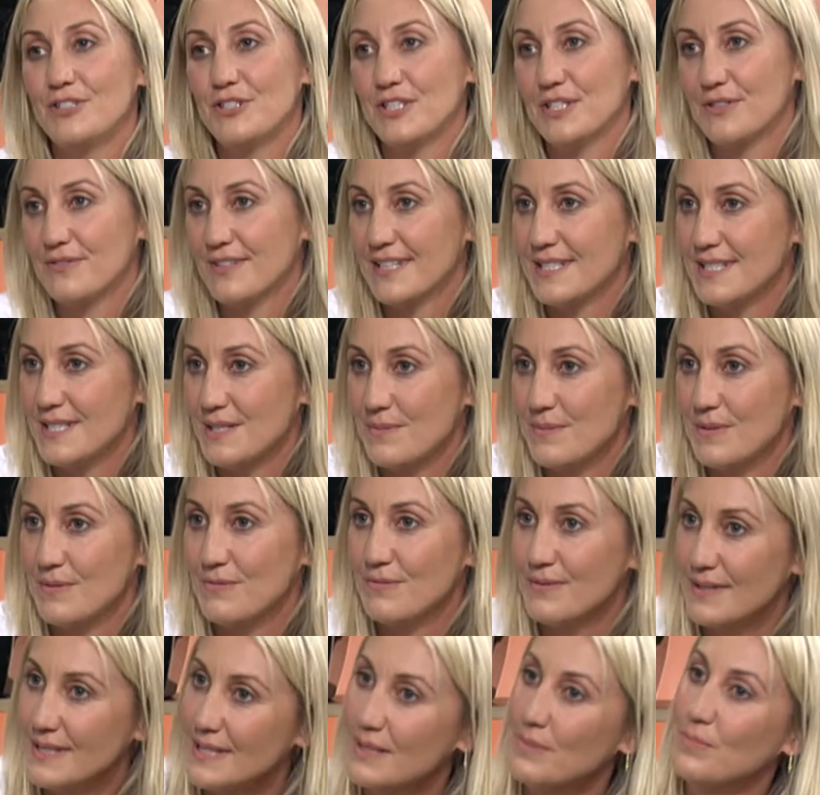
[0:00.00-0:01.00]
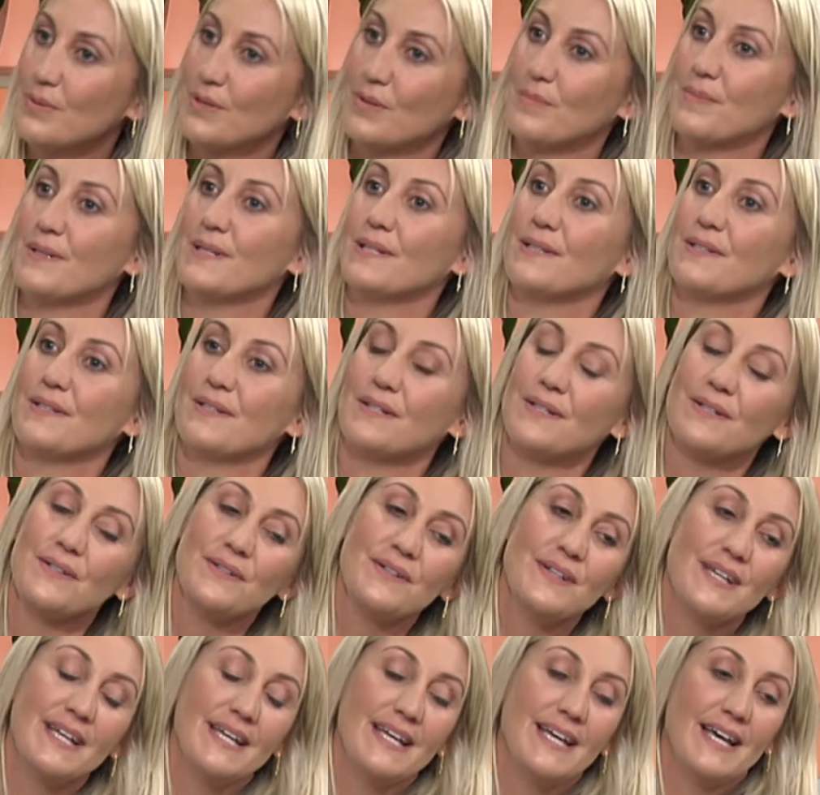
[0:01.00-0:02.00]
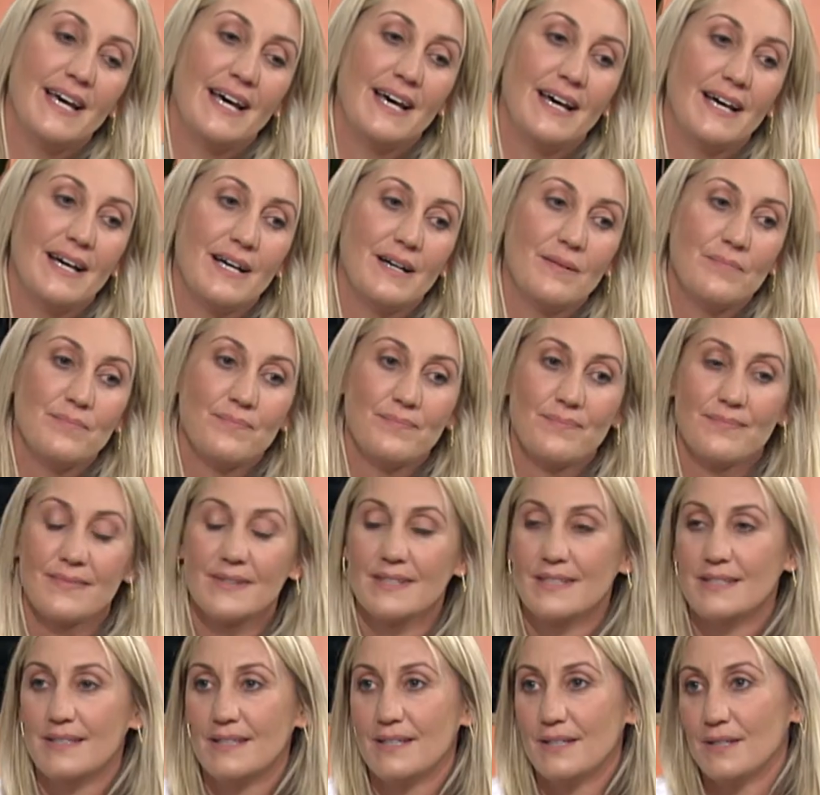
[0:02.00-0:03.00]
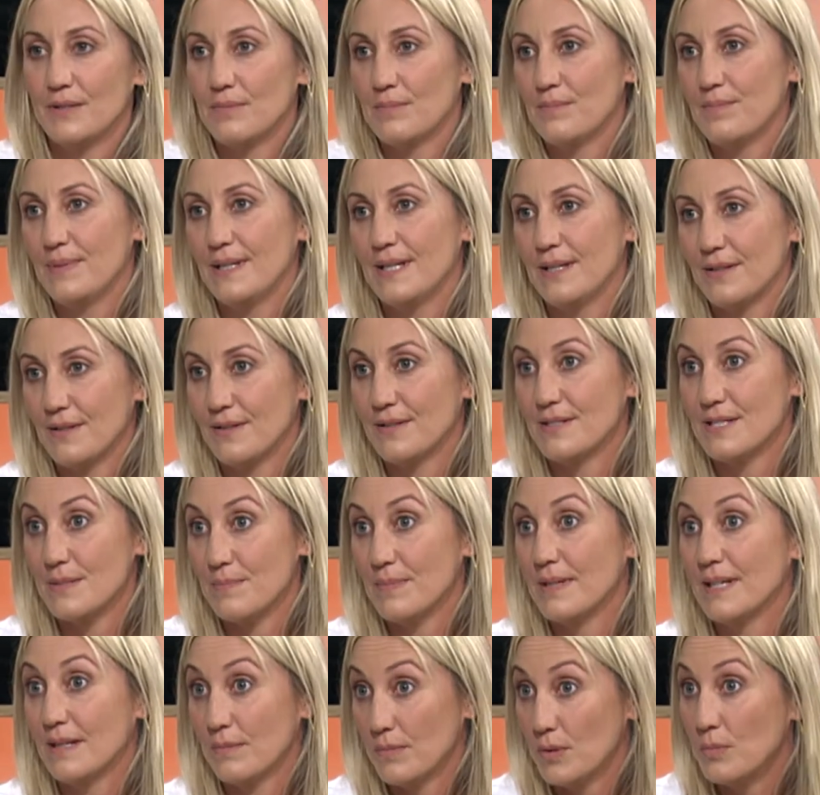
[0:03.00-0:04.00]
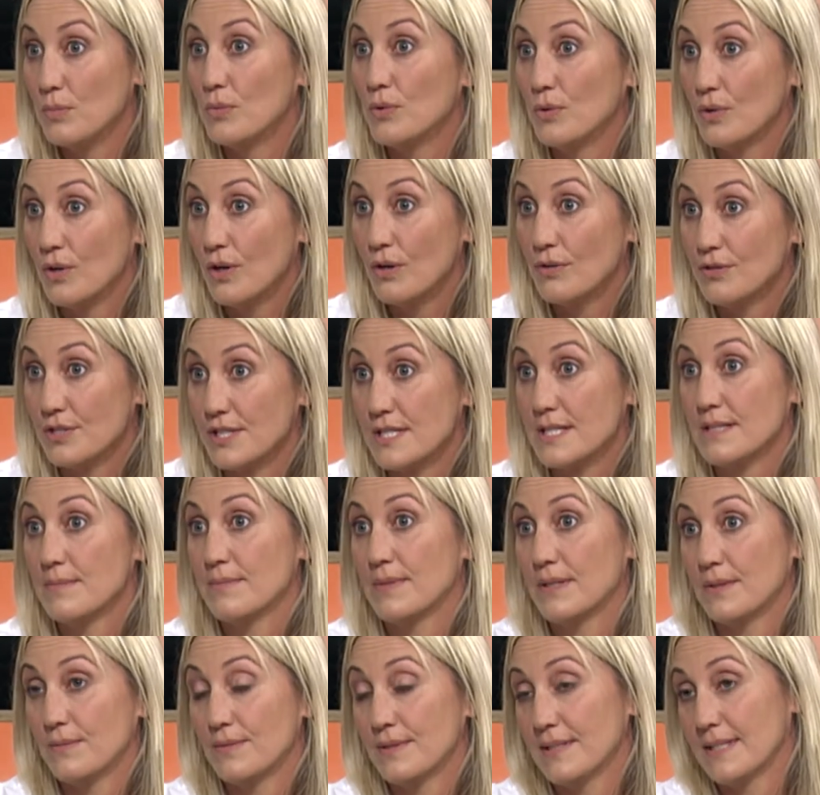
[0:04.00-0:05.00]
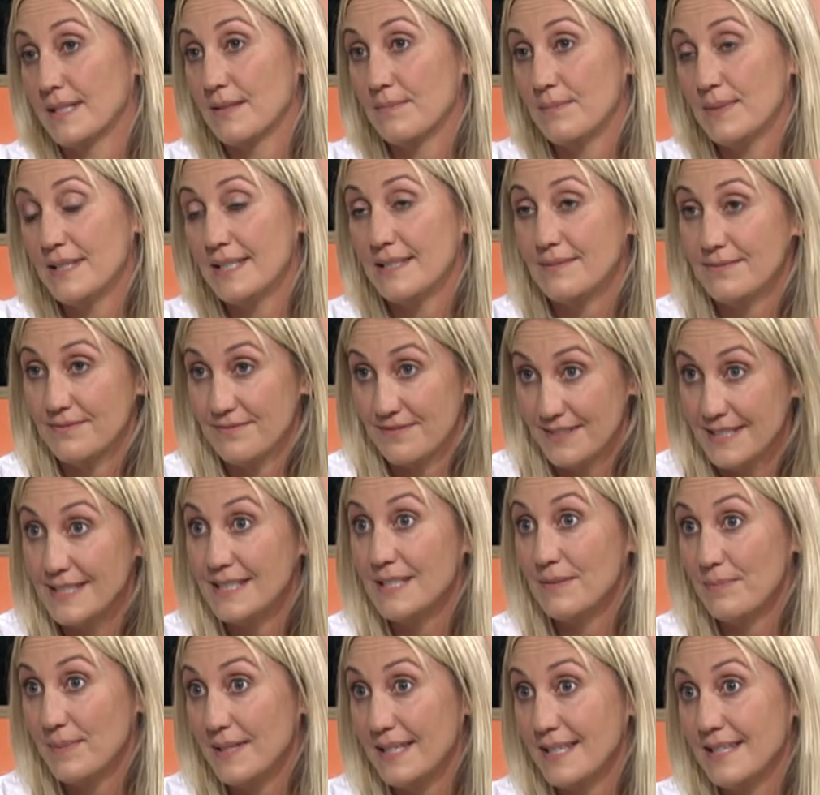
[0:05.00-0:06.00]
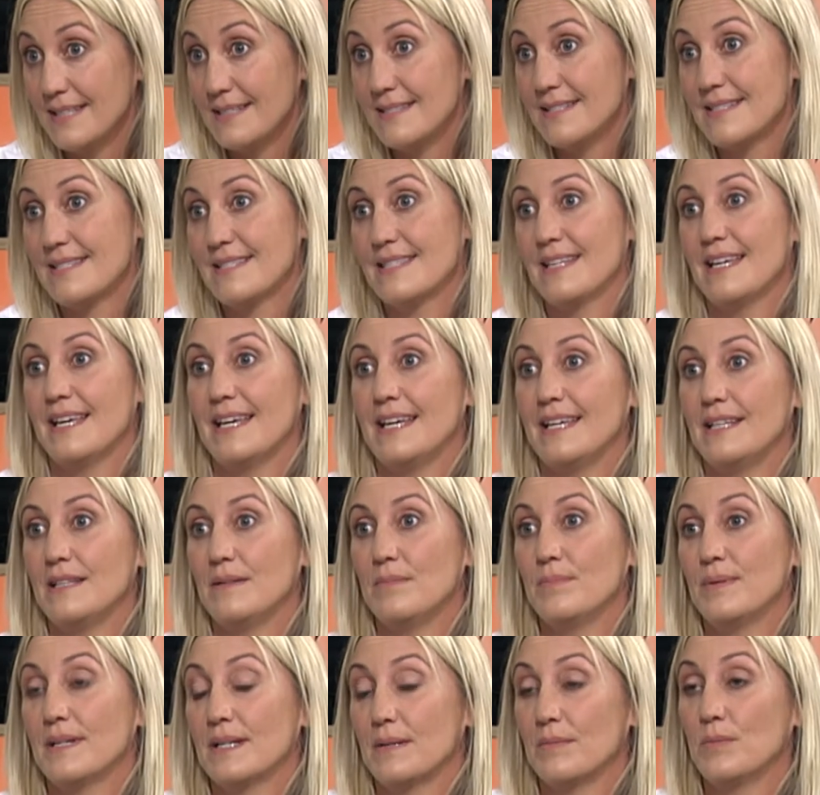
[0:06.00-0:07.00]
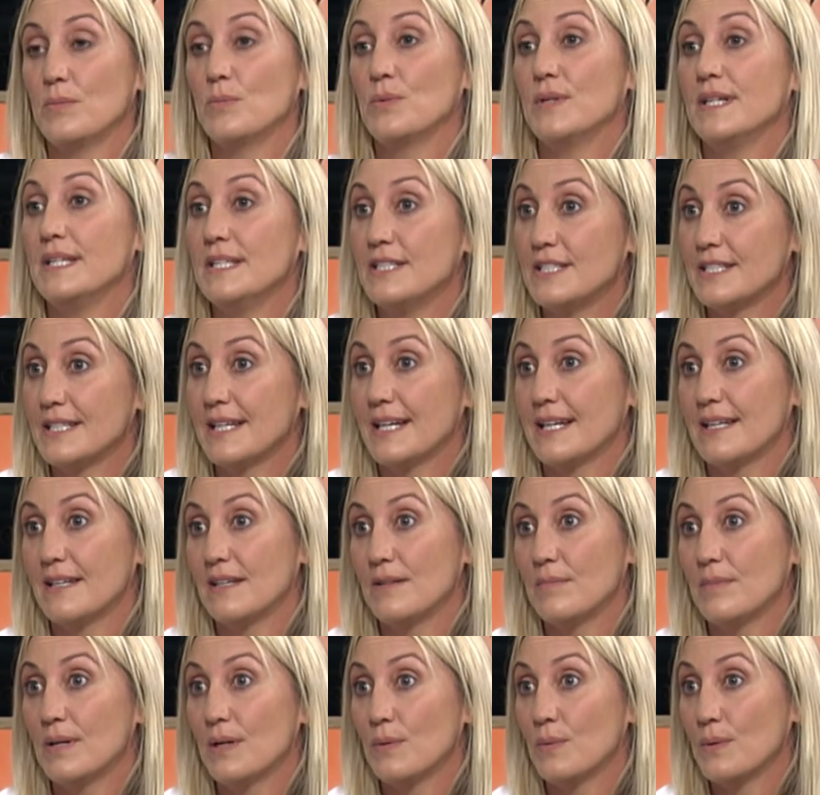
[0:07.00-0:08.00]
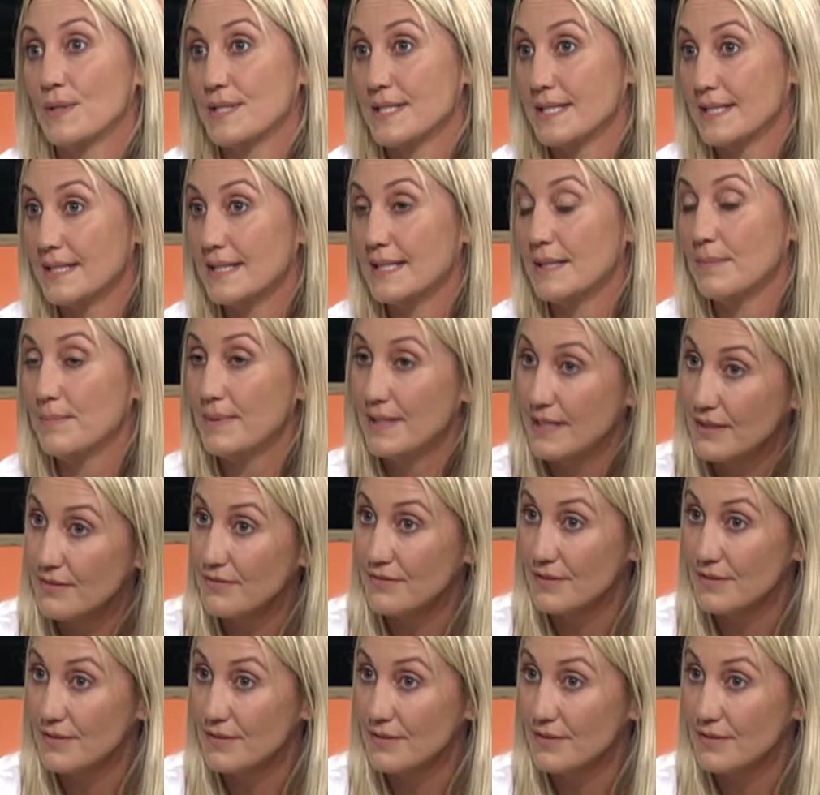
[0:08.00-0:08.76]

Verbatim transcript: treat range has been really popular, though. Um, you know, pet owners are becoming more conscious about what they feed their pets, yeah. and they're becoming more educated about what's in their pet